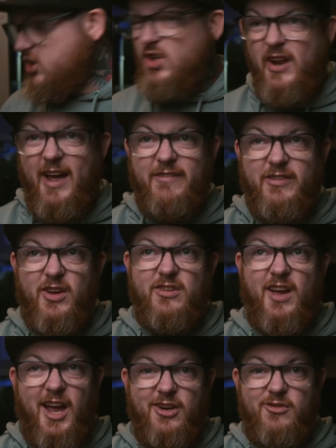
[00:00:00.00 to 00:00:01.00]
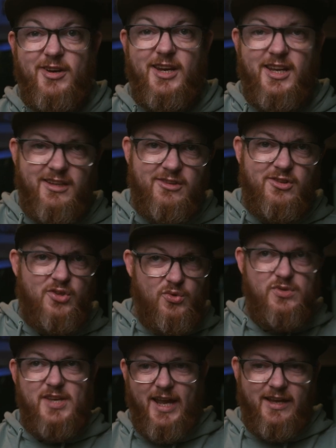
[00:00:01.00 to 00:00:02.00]
should have it to hand, really. 2
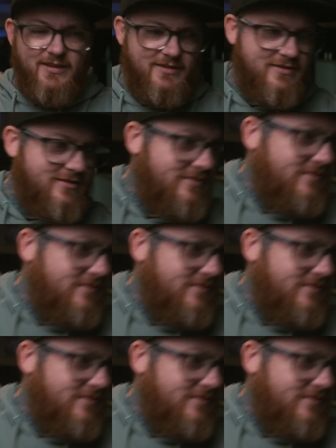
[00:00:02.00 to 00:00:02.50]
seconds.